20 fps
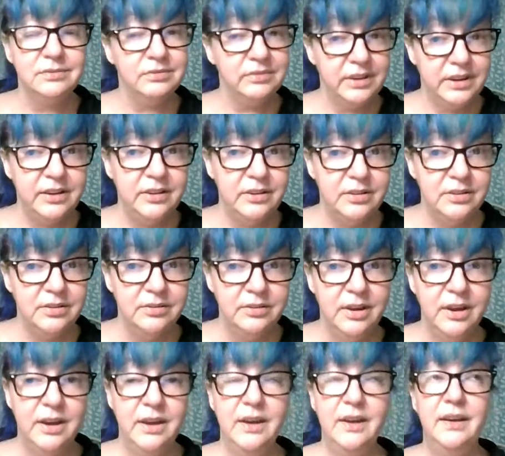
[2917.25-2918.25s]
here,
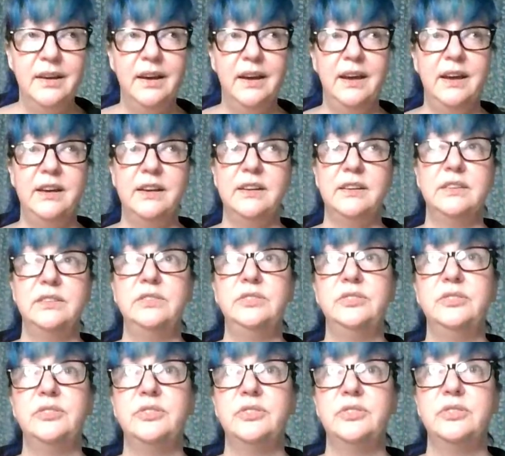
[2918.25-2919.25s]

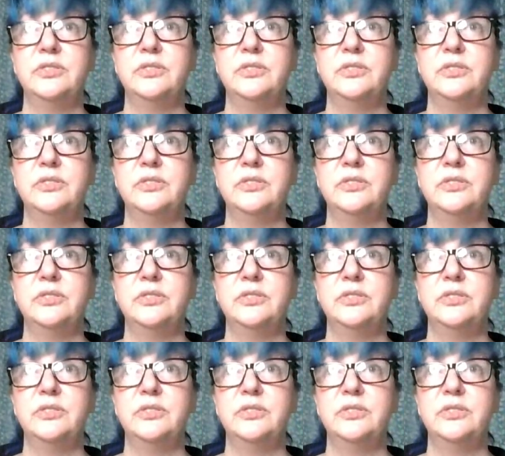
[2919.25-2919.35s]
and